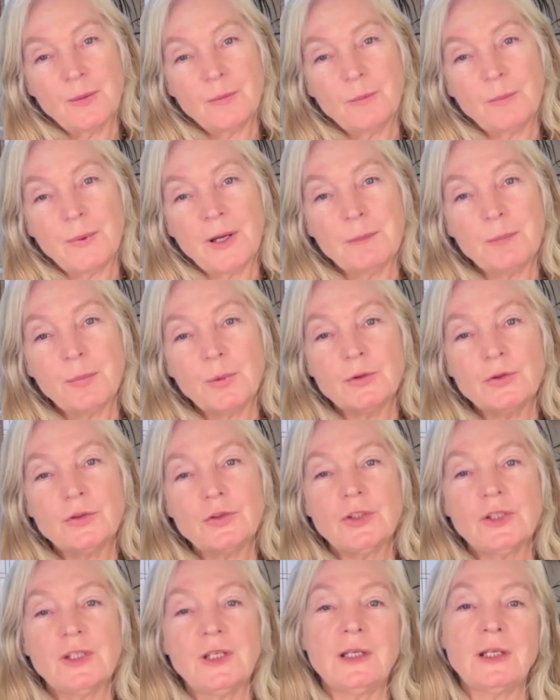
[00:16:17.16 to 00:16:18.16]
by
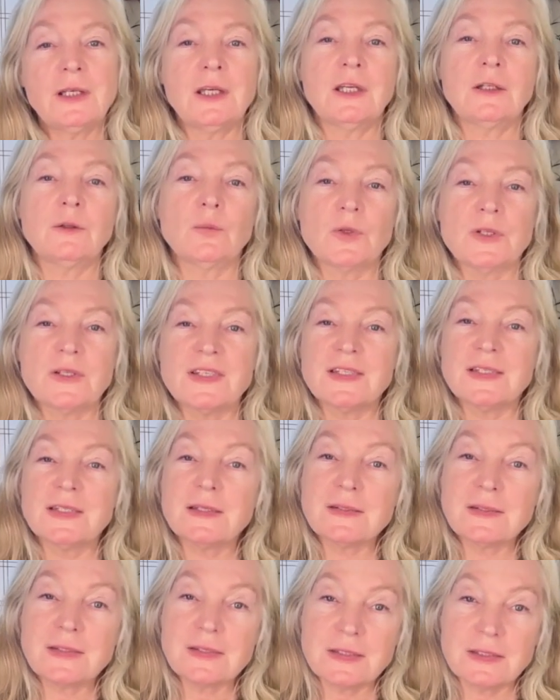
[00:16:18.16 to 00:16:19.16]
pushing and
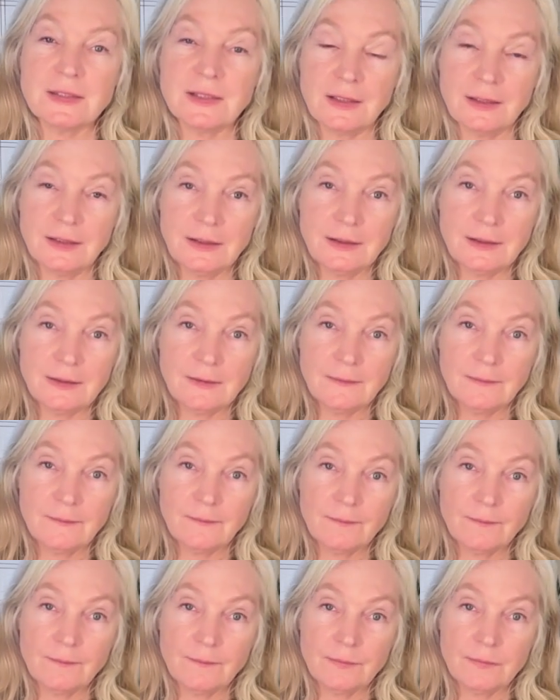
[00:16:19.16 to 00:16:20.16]
resisting.
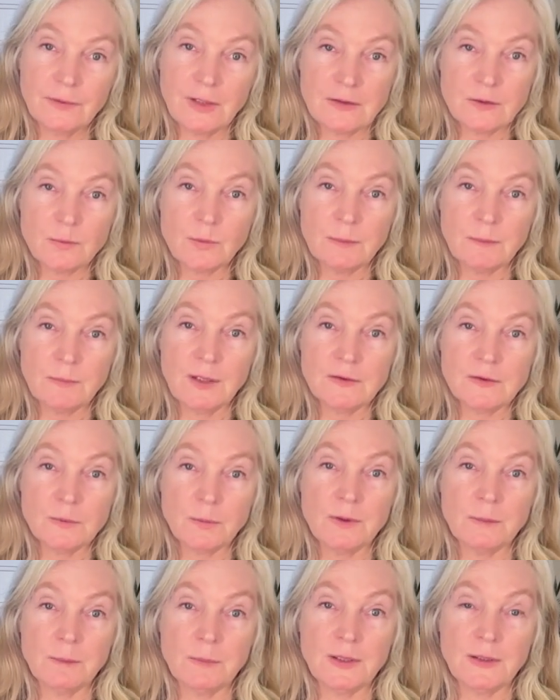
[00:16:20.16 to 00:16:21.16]
That's what makes
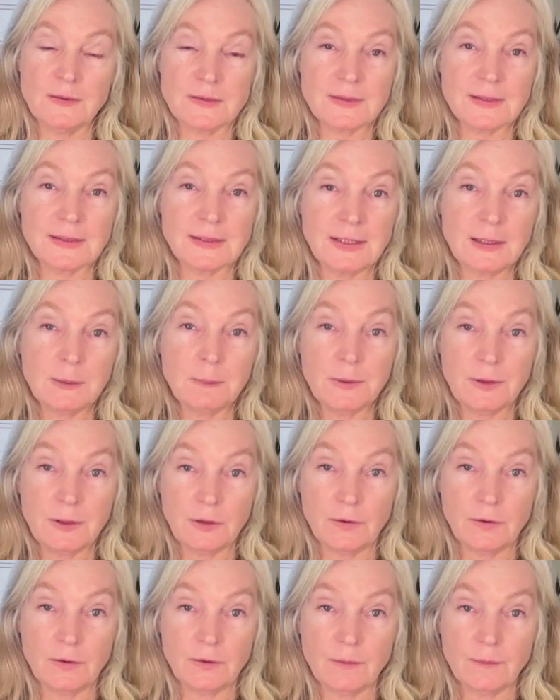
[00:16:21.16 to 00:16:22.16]
one be asleep
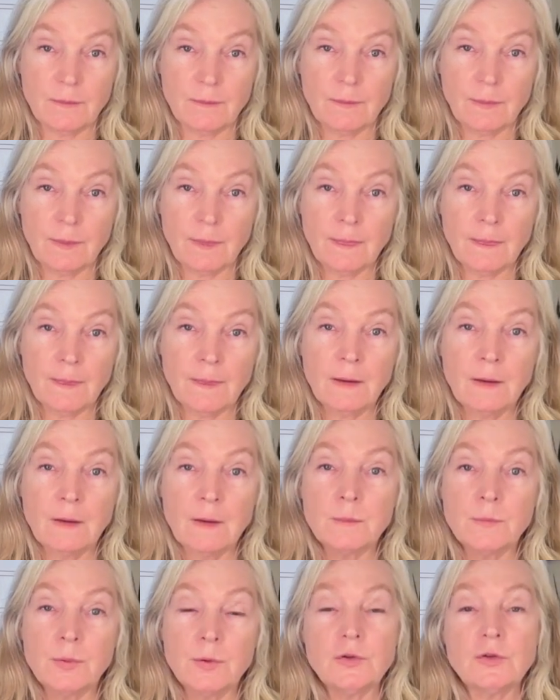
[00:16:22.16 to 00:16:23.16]
here.
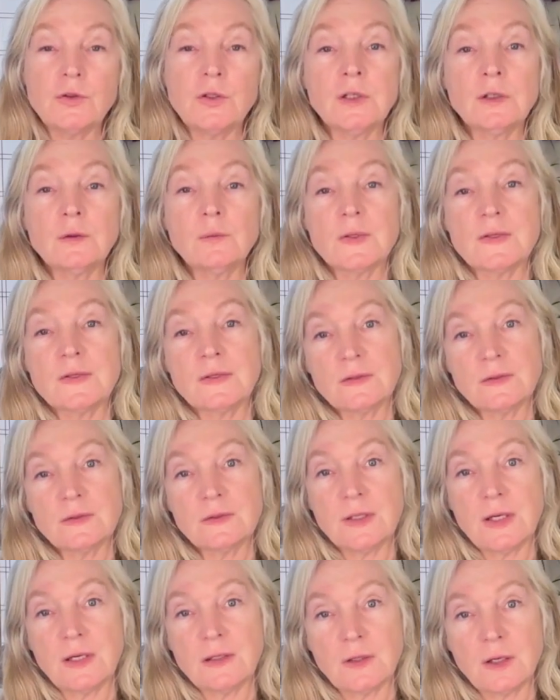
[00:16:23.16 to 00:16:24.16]
Pushing and
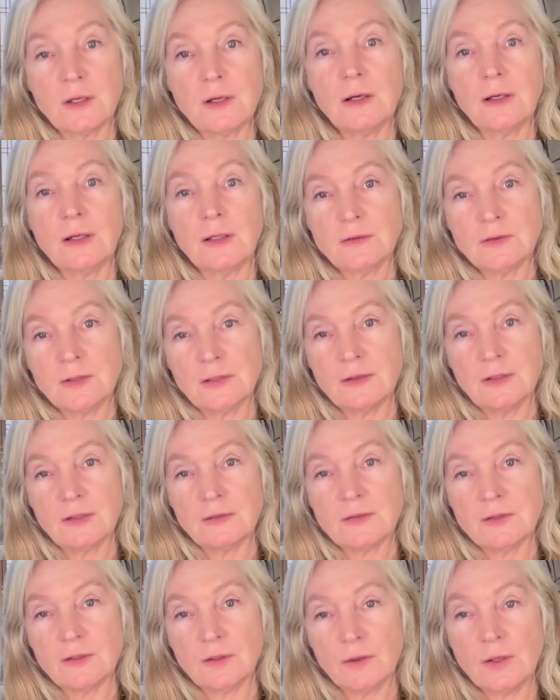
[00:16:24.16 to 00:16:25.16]
resisting the content
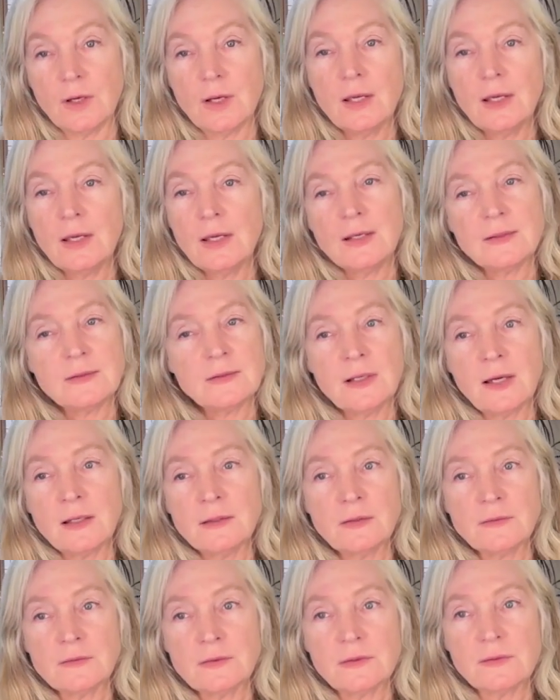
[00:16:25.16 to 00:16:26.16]
that's here. It's not
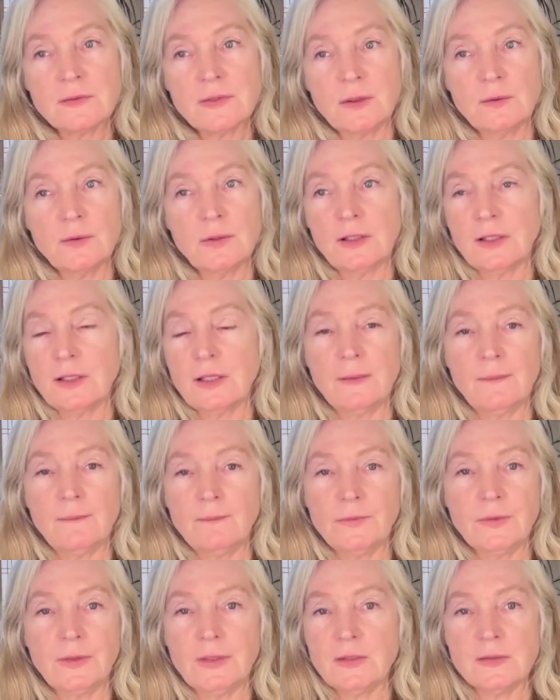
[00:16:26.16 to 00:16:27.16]
necessarily
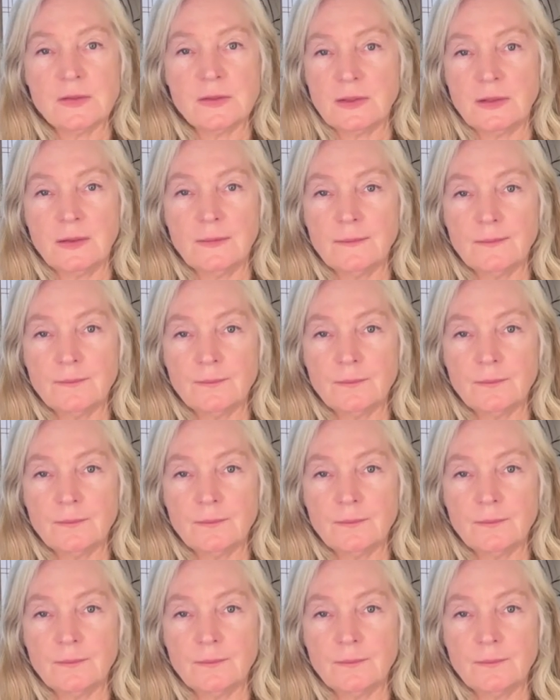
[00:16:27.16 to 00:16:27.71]
easy.